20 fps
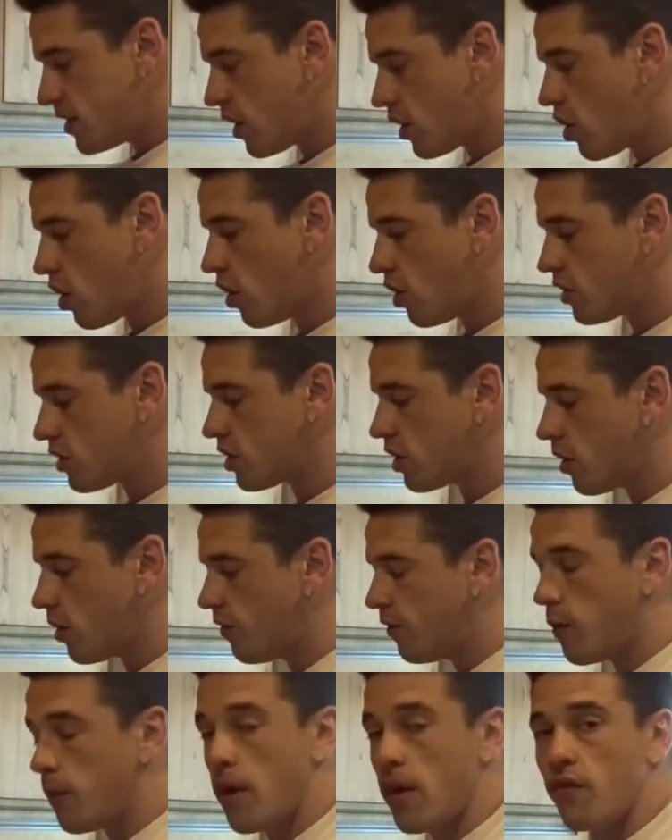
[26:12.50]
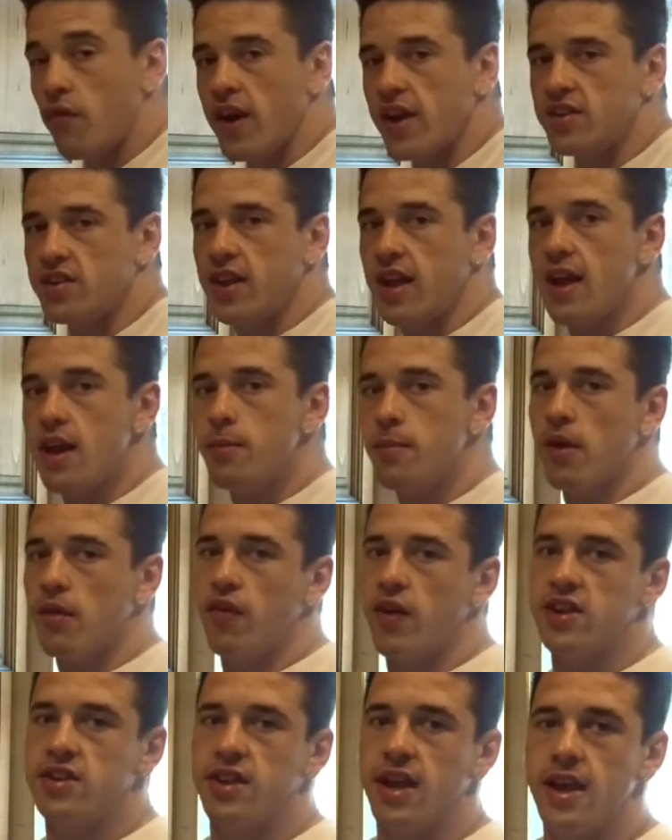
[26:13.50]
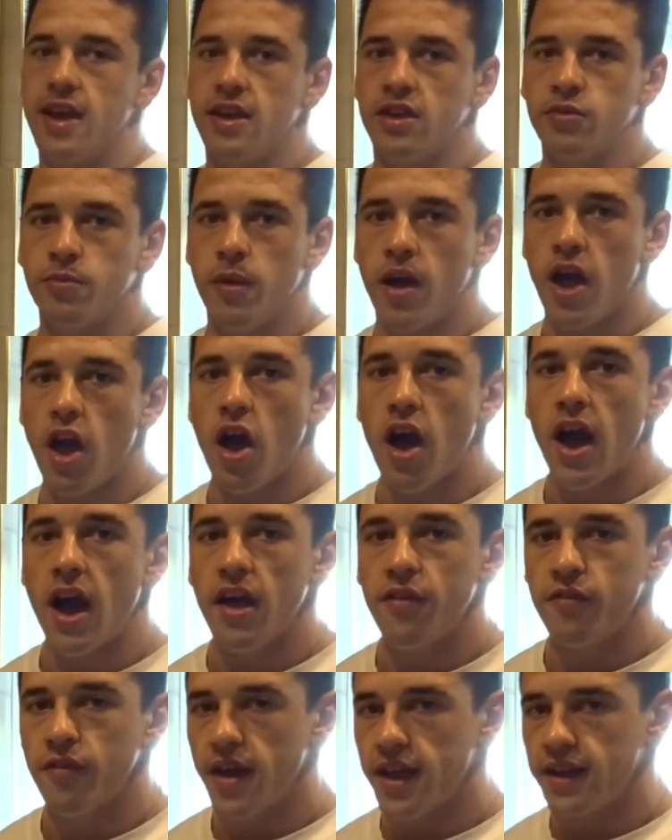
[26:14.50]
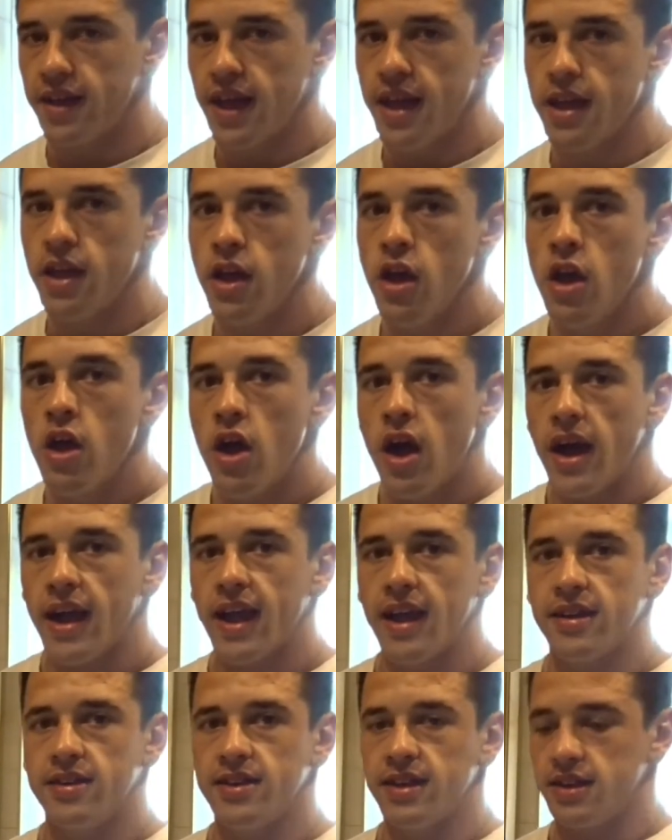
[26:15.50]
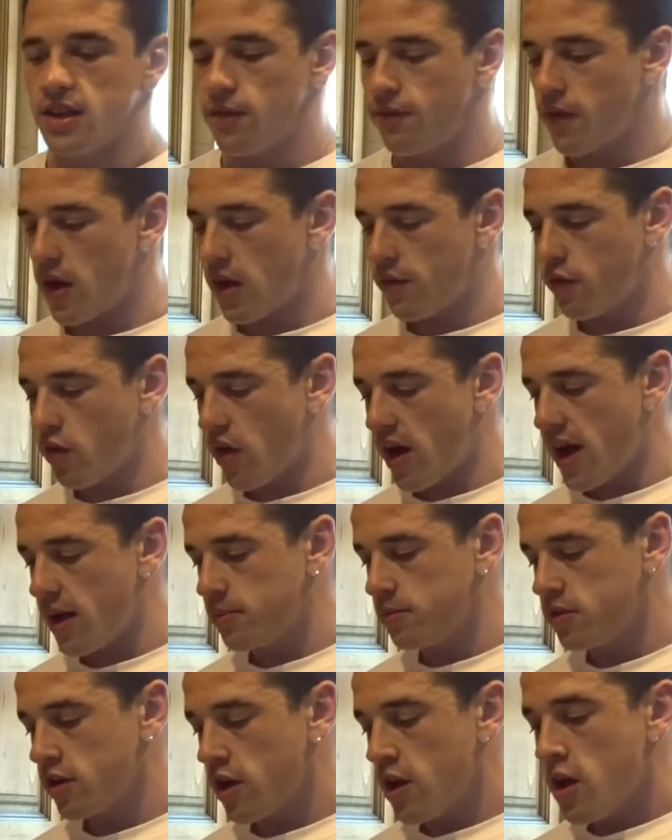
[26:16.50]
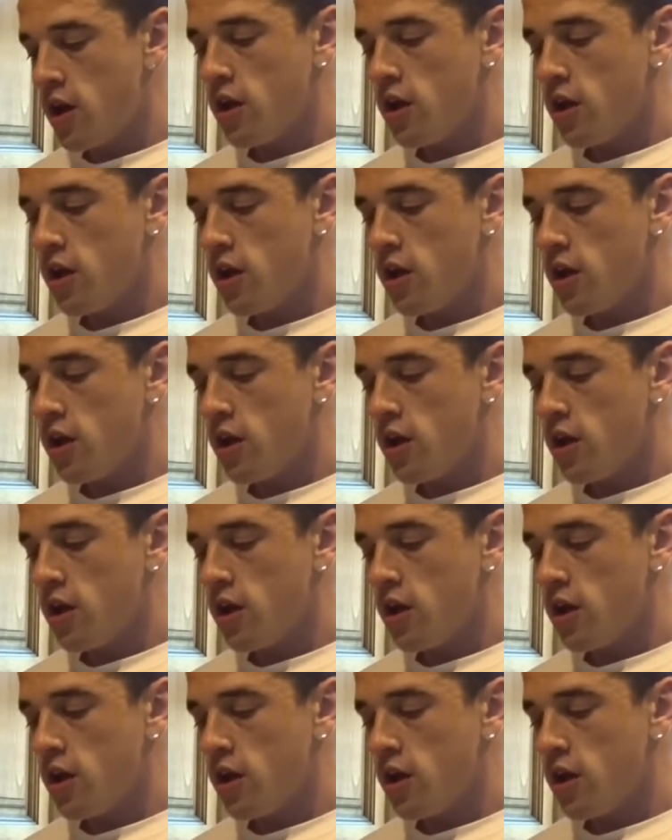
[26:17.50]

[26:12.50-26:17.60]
I've got, so for my rest day is my high fat day. I get 65 grams.